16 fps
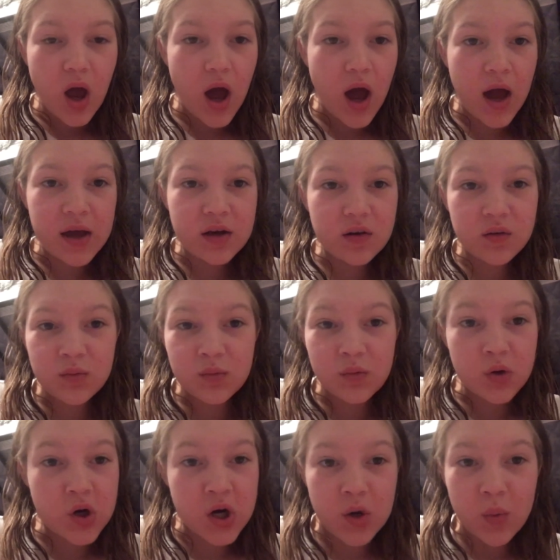I don't
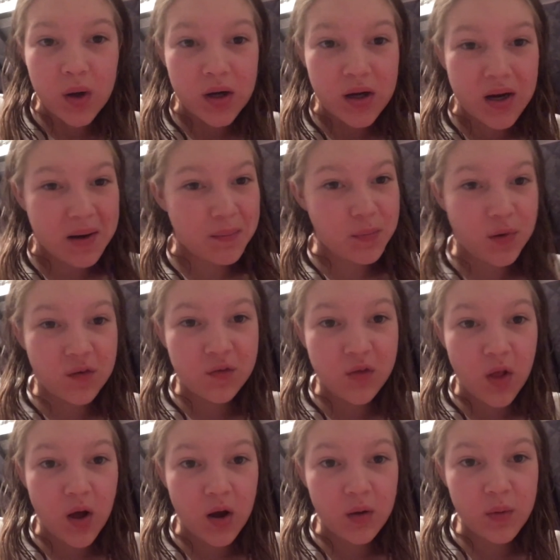know what number
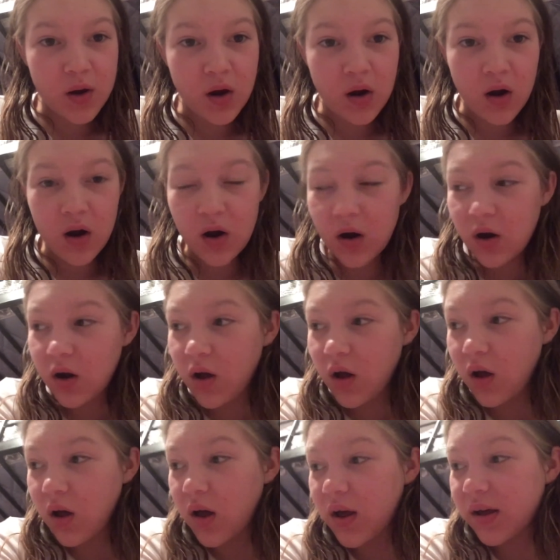vlog we are
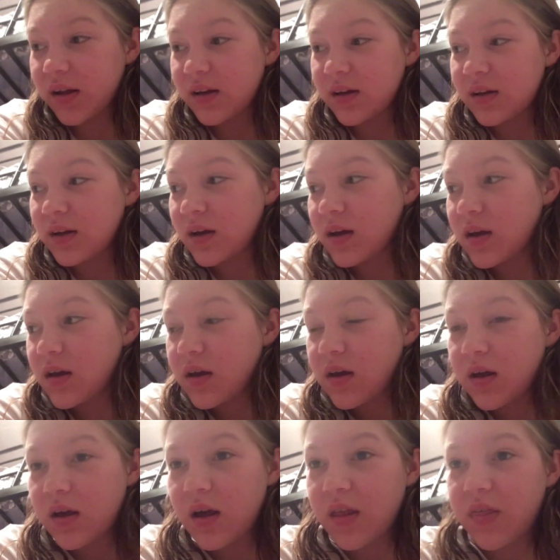on.
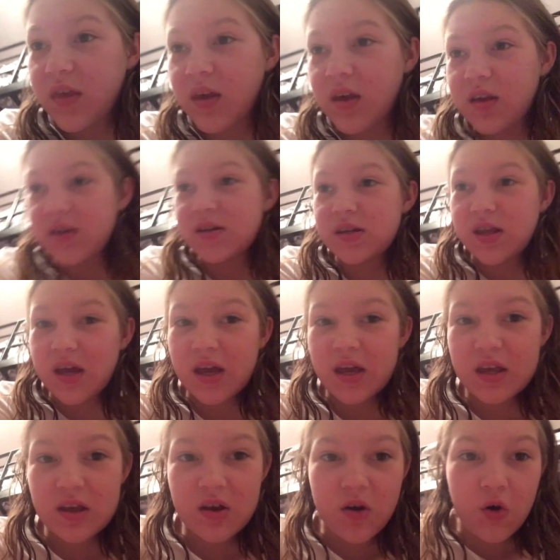I think it's
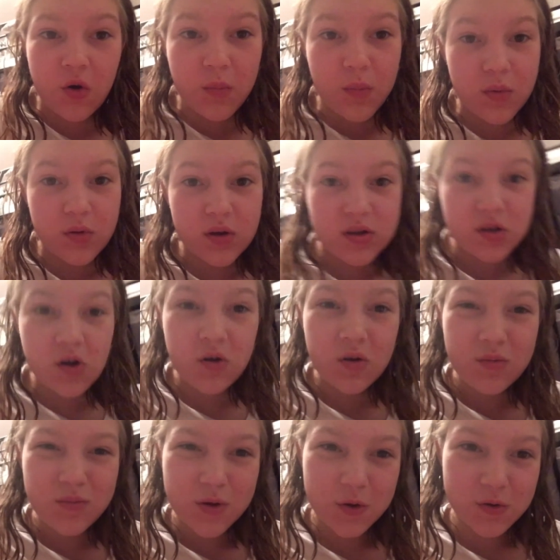like, um, it's
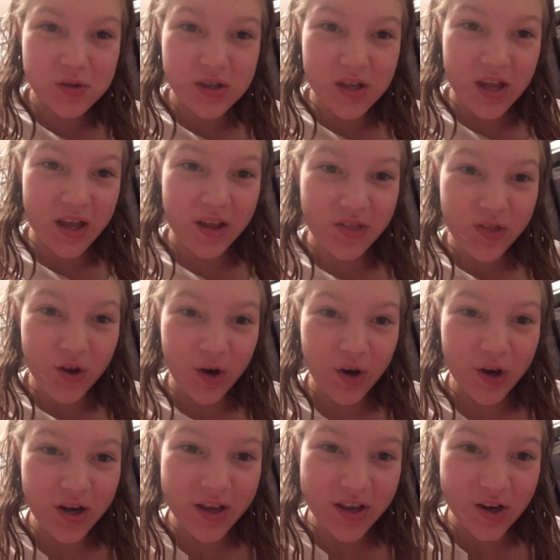almost like
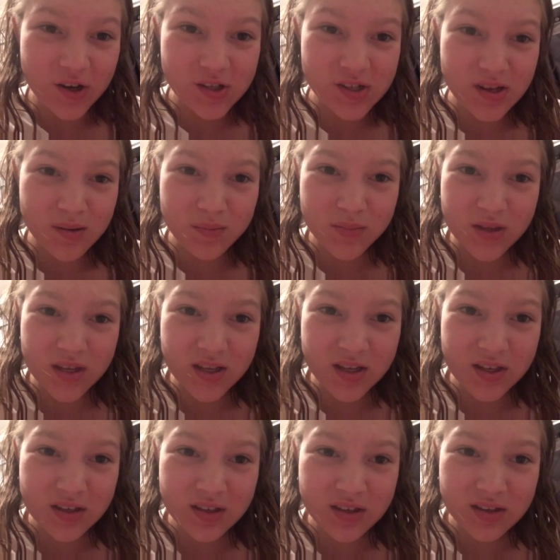30 or
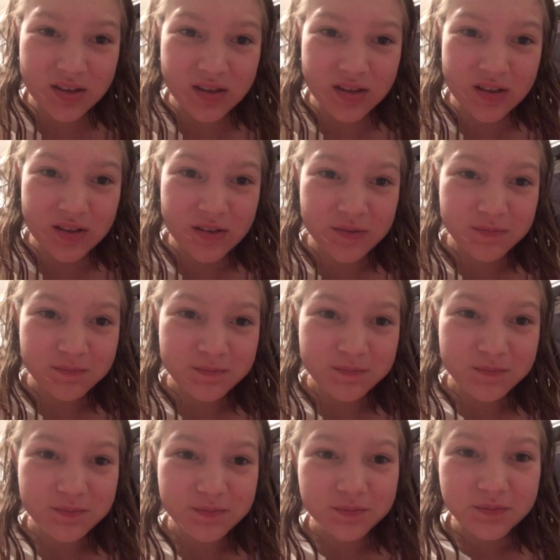something.
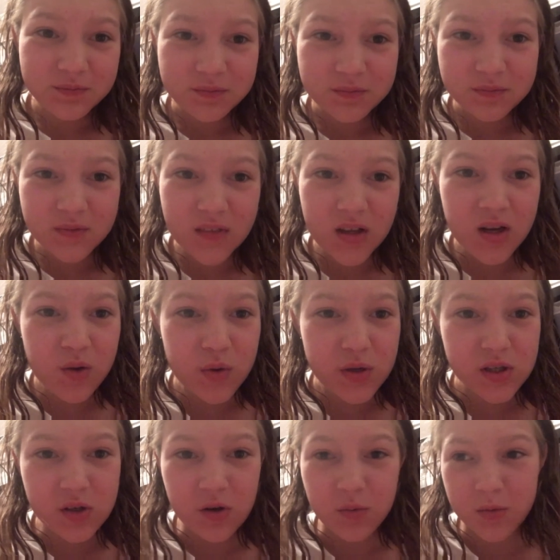I know
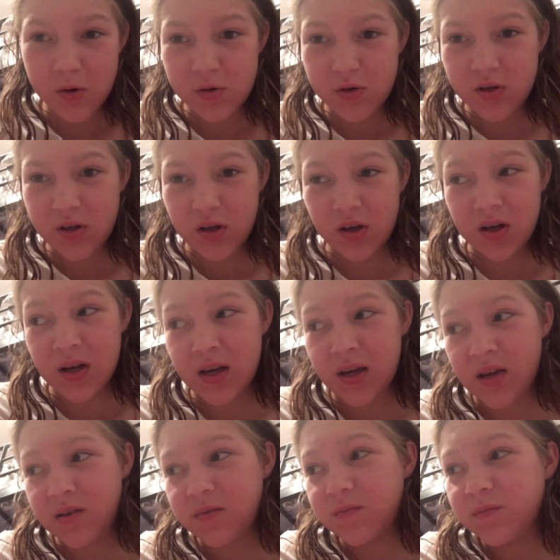it's almost
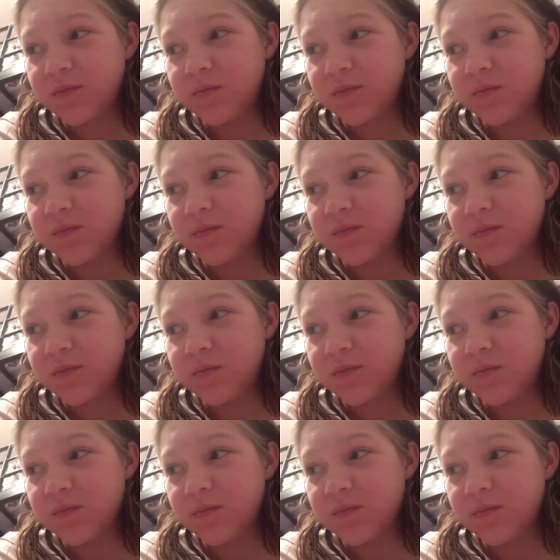30.